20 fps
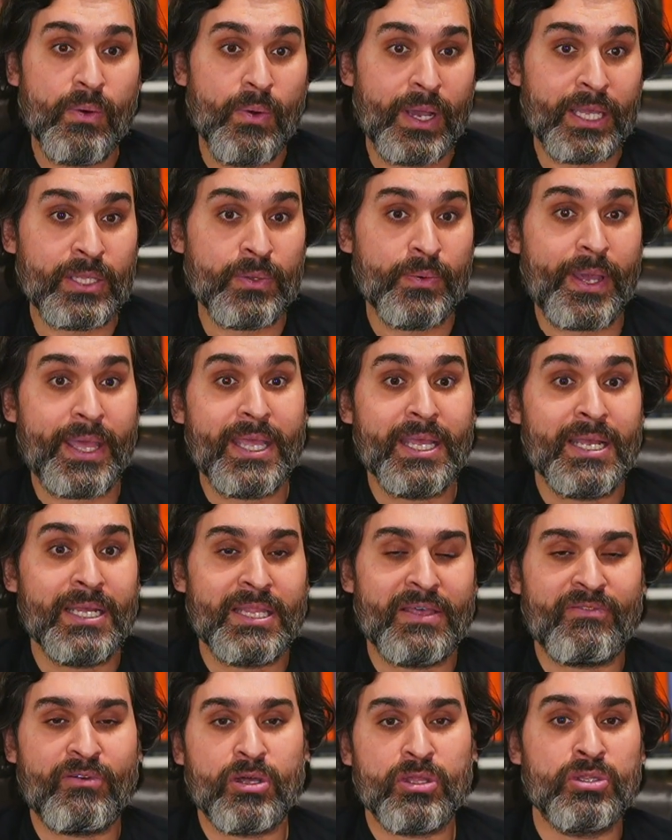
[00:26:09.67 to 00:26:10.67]
Anyway,
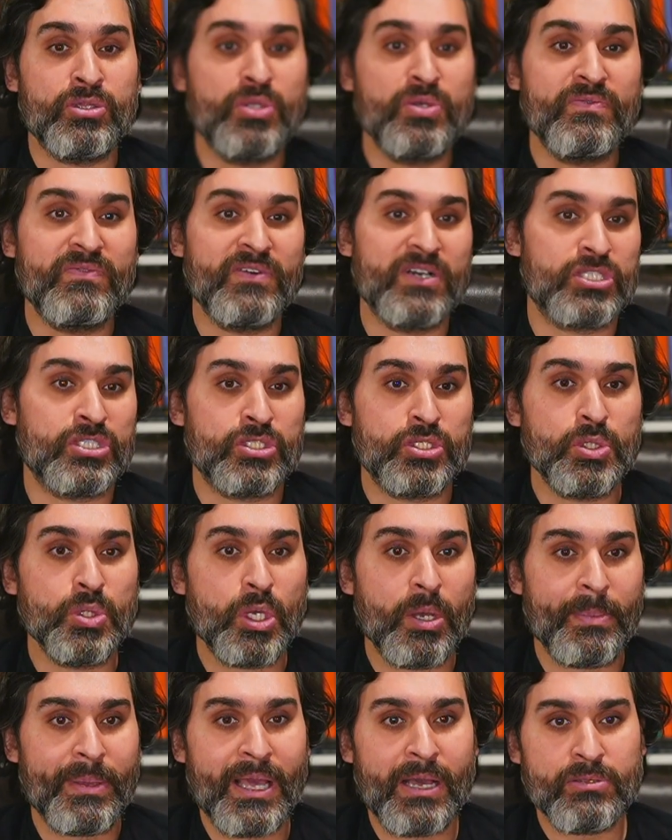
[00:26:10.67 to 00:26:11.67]
they've got a new version 2
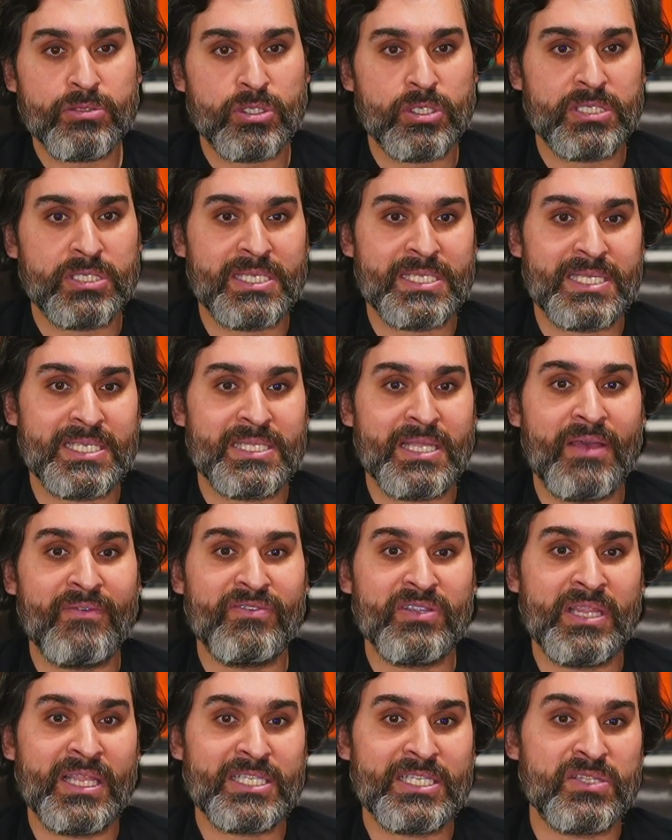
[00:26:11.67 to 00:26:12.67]
coming out, so it says it's time for
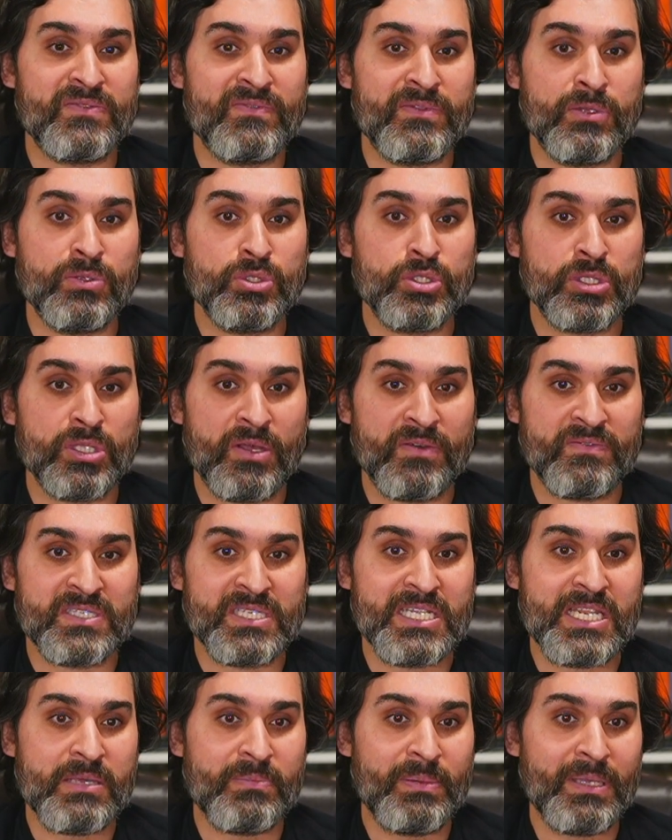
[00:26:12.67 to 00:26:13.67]
the next evolution of
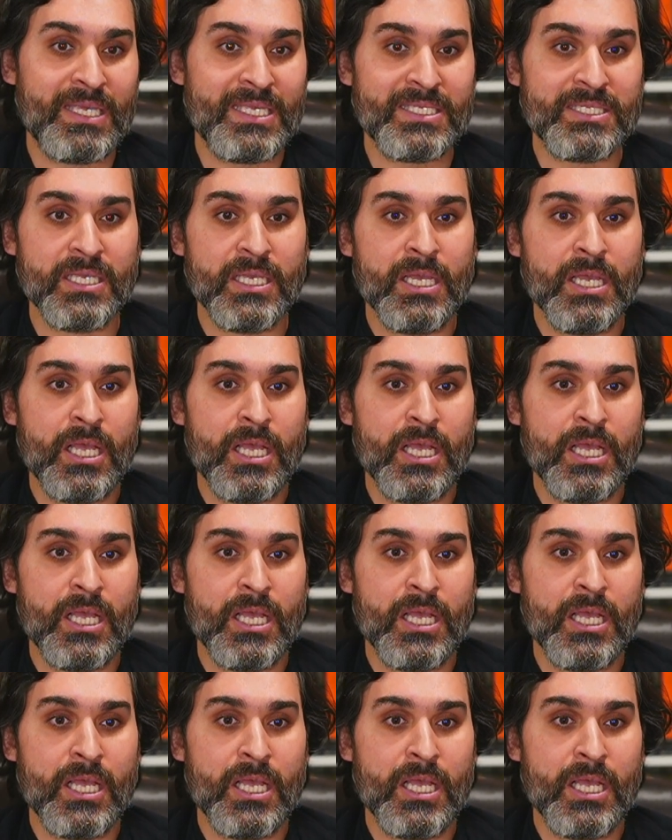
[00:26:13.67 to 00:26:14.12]
CDPs.